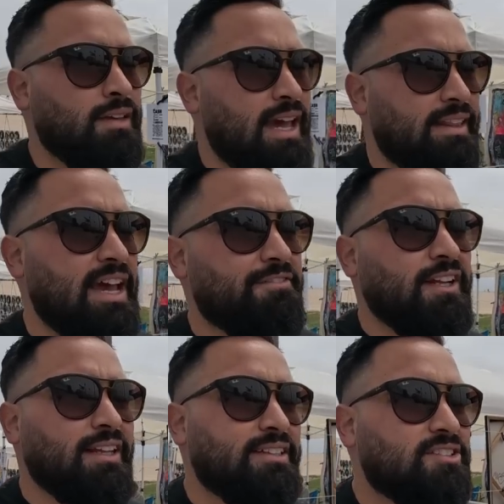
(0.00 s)
Yeah,
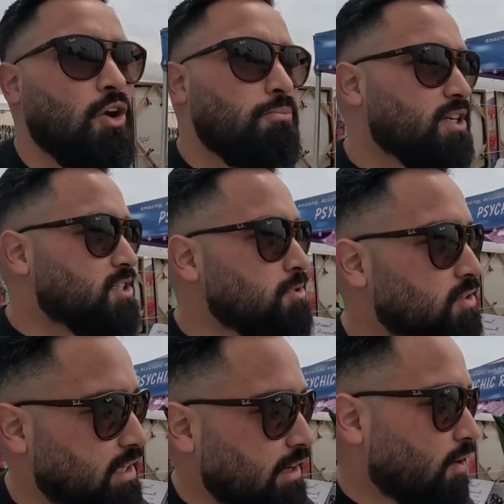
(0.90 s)
definitely so much
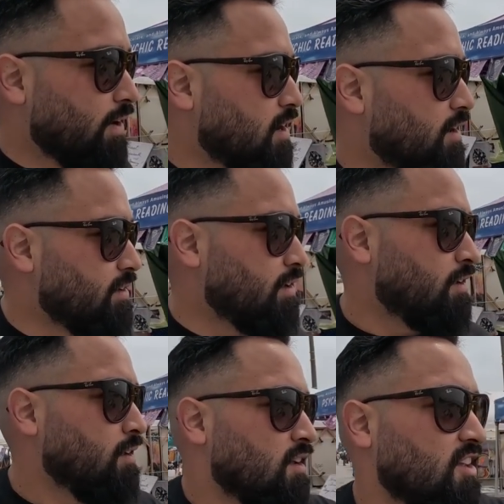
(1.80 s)
music going
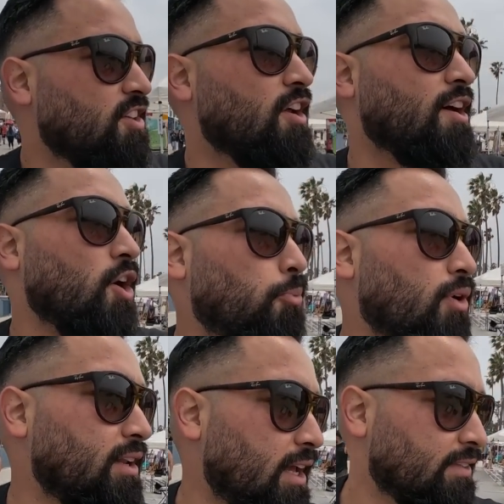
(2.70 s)
on. You know, I hope
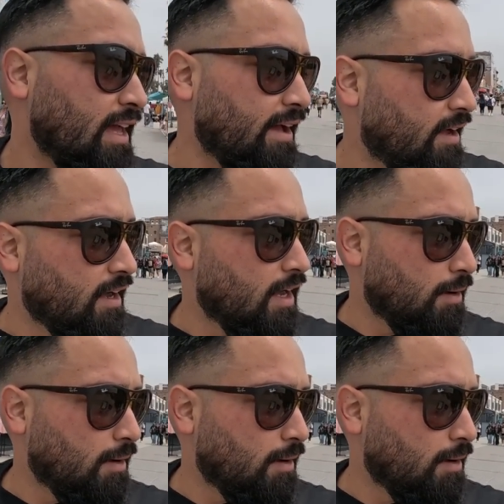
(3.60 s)
one day that